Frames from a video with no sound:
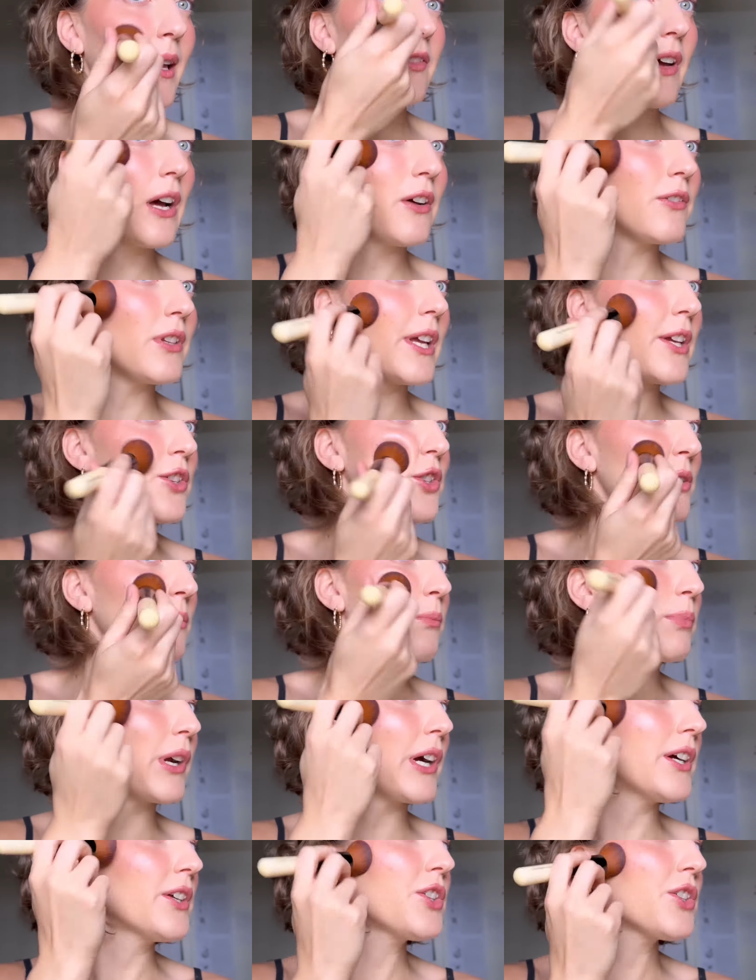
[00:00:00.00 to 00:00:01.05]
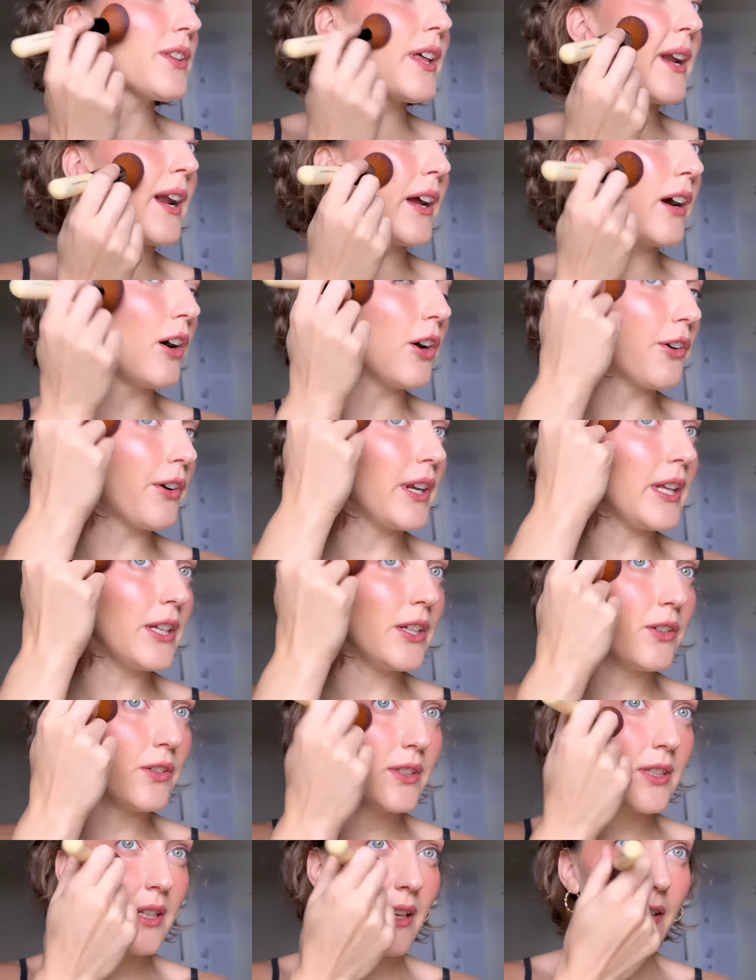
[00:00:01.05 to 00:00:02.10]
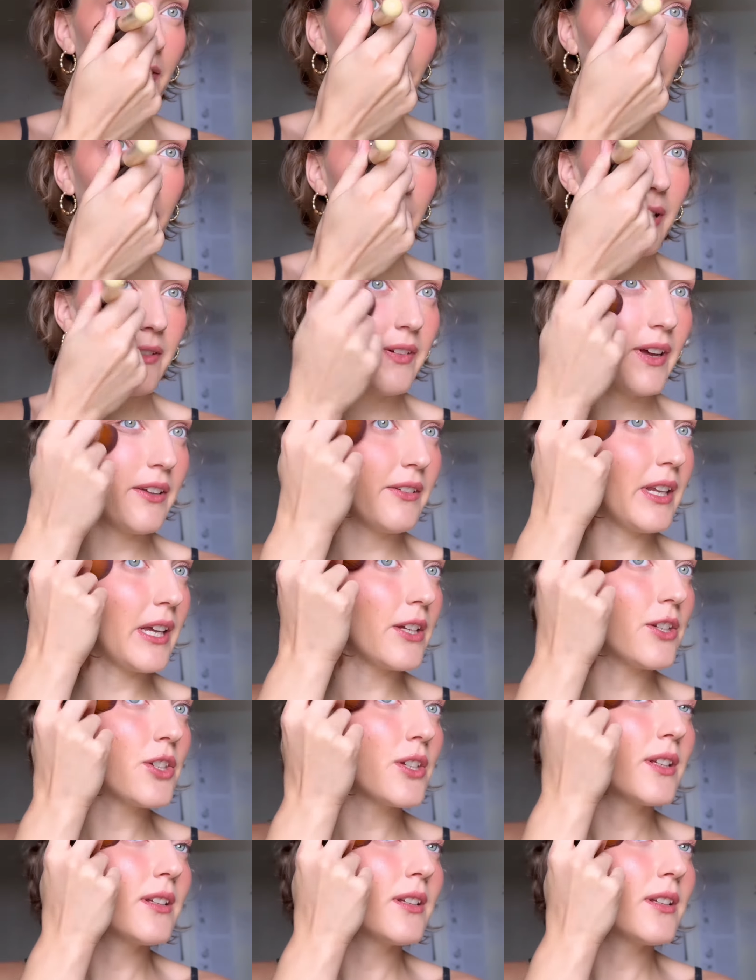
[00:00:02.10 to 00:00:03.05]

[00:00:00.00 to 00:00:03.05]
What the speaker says: foundation brush that I already used today for my foundation,